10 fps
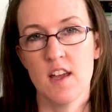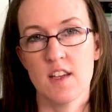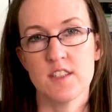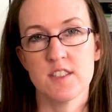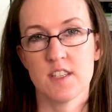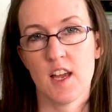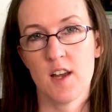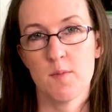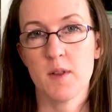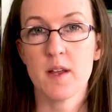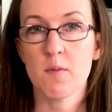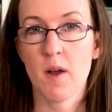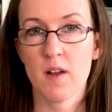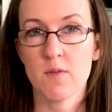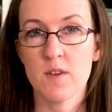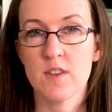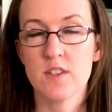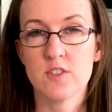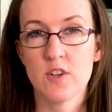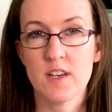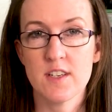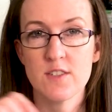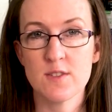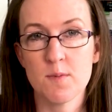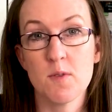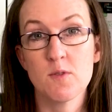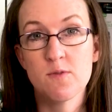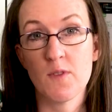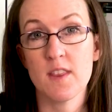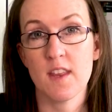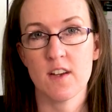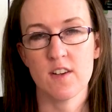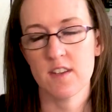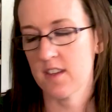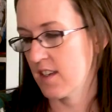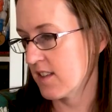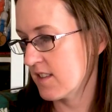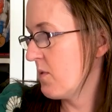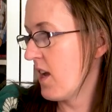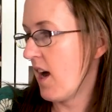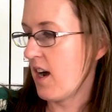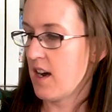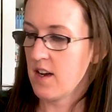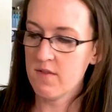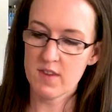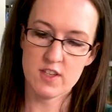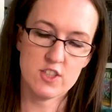just to kind of play around with and try to do some of those fun lettering things. We have the